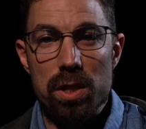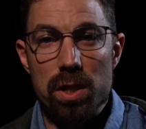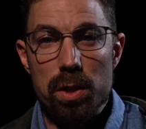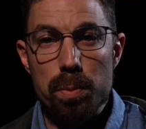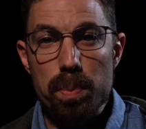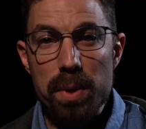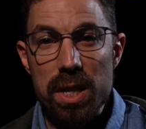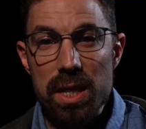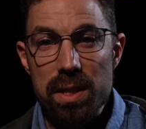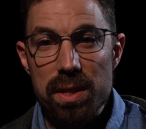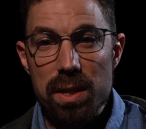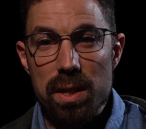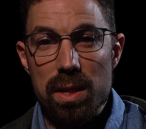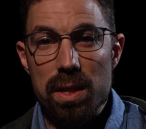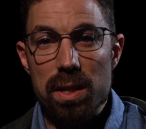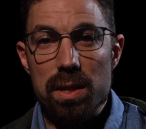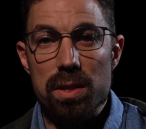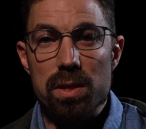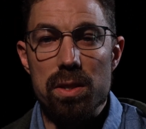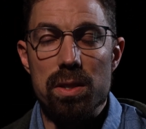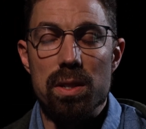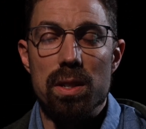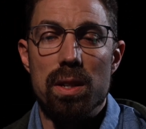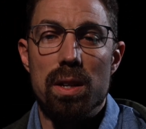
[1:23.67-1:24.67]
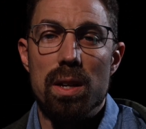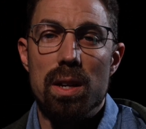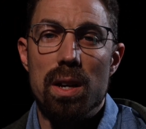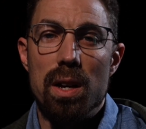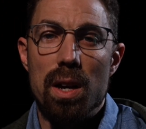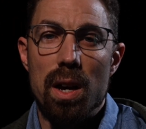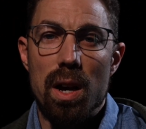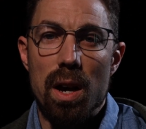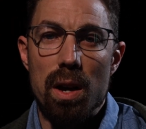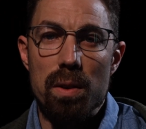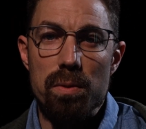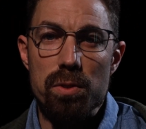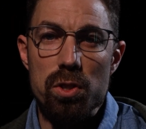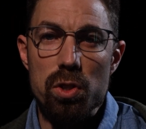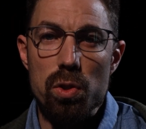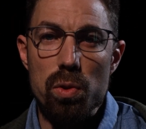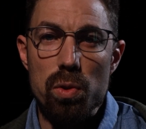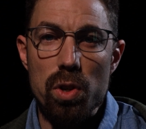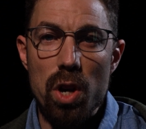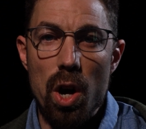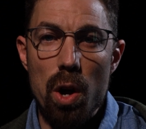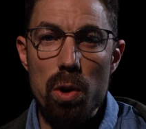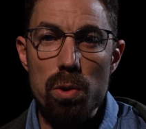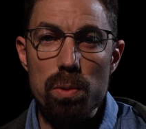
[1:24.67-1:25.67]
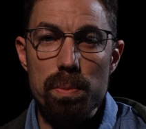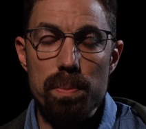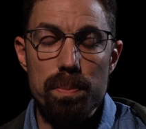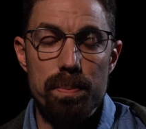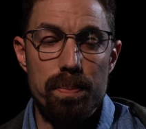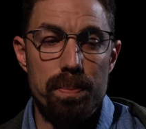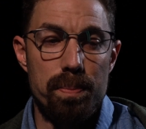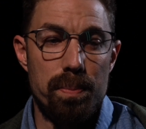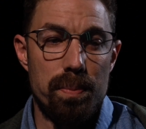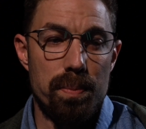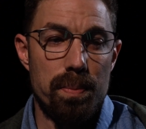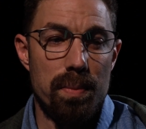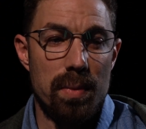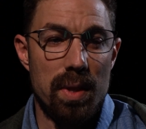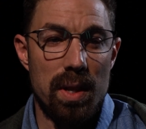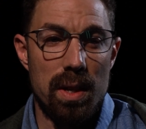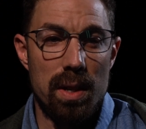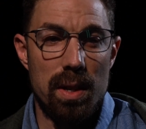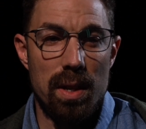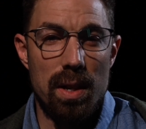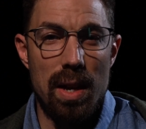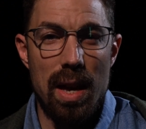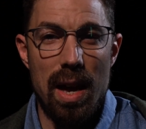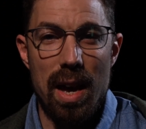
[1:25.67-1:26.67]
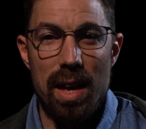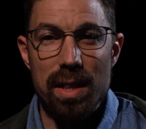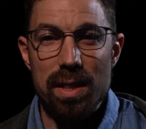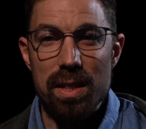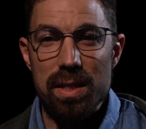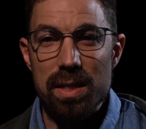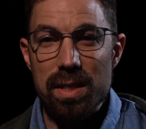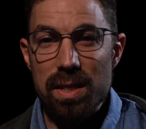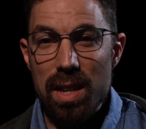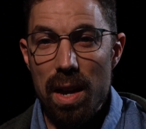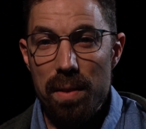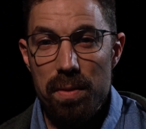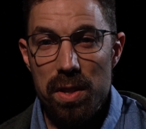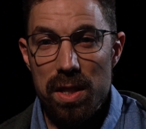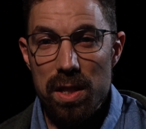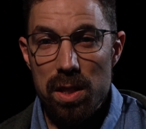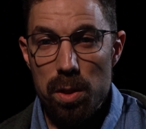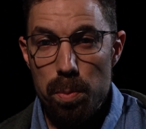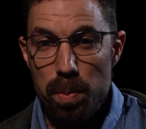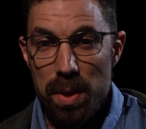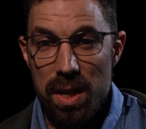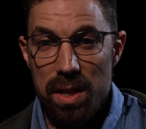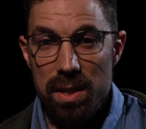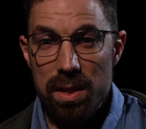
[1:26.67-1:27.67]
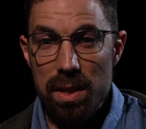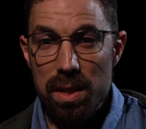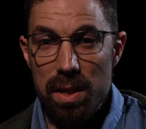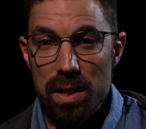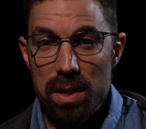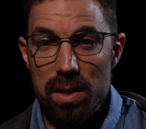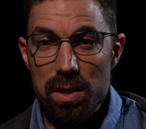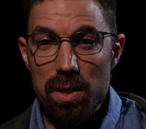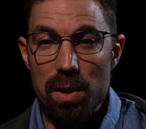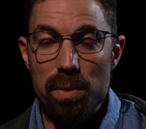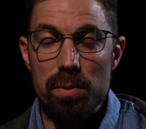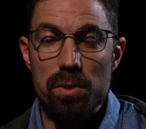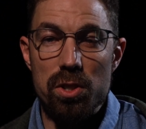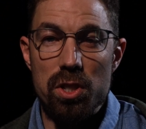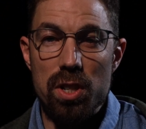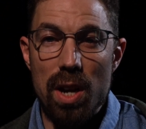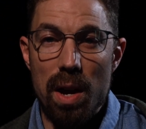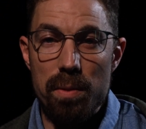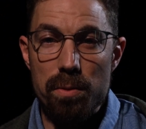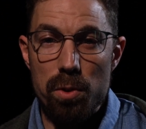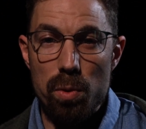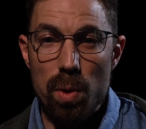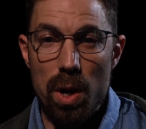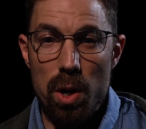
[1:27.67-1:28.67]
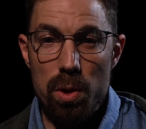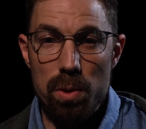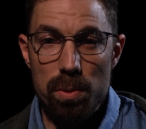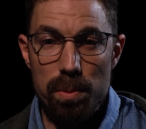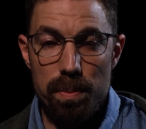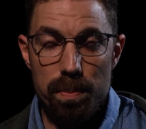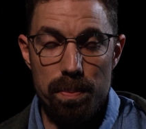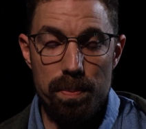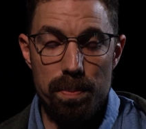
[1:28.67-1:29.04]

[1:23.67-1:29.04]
species of Sukkot and the 7 species of Shavuot.